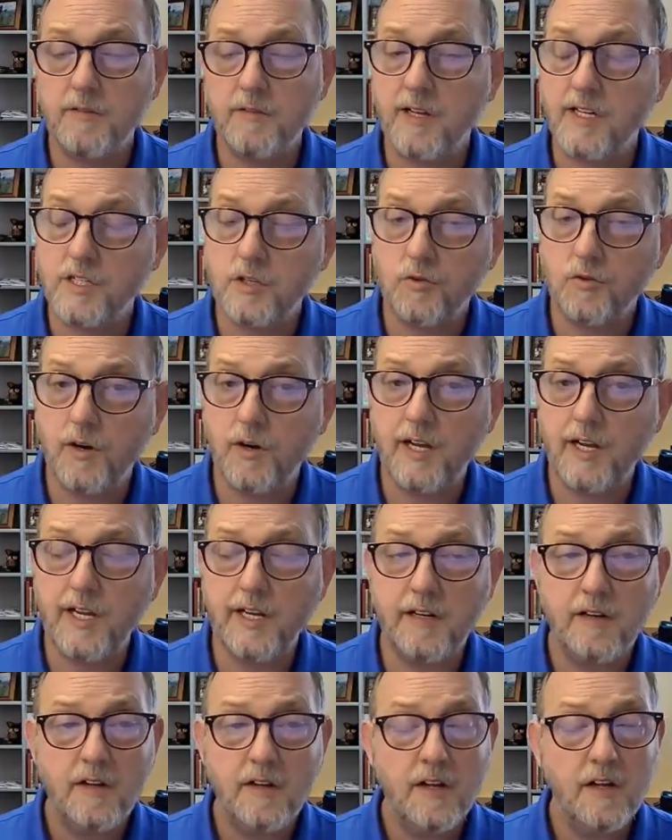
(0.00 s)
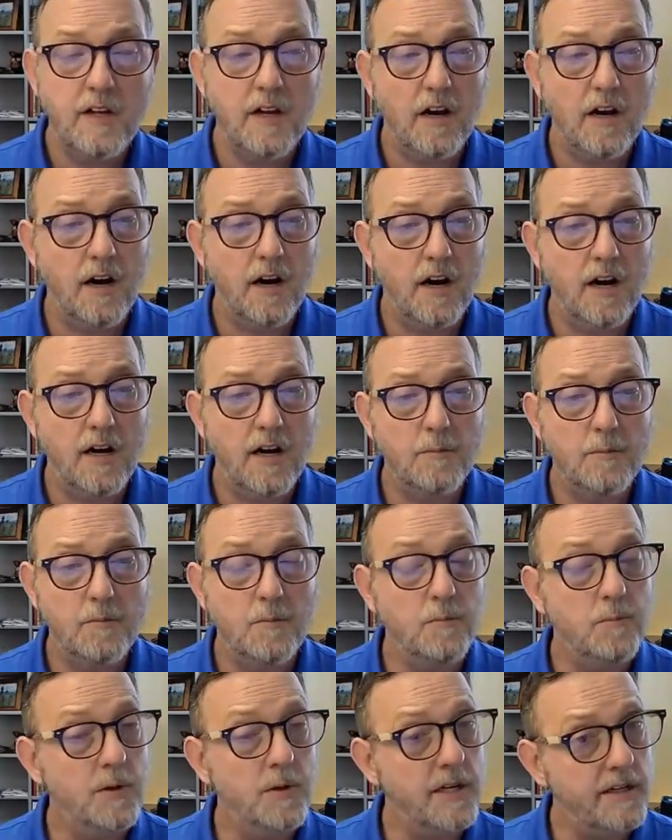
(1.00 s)
That's great,
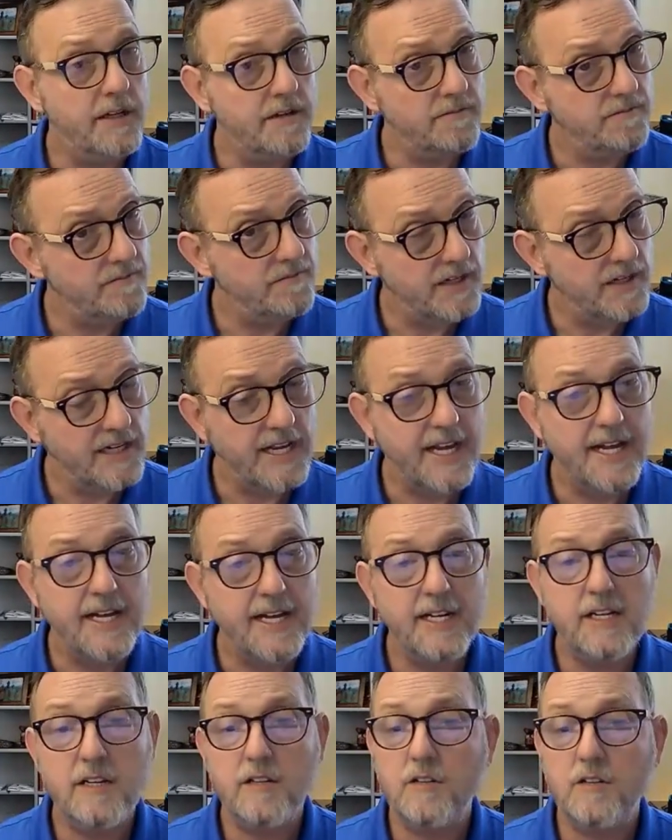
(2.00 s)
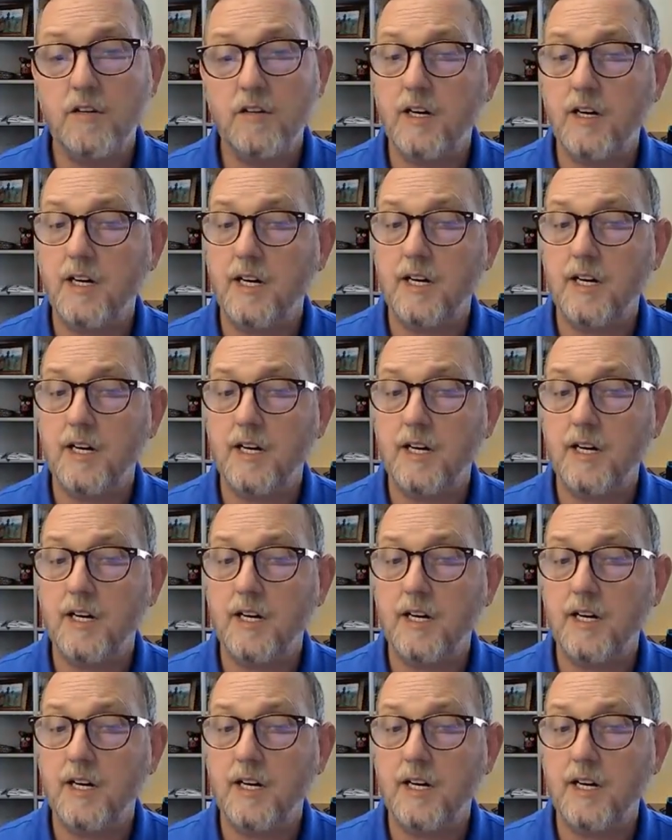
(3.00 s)
but again,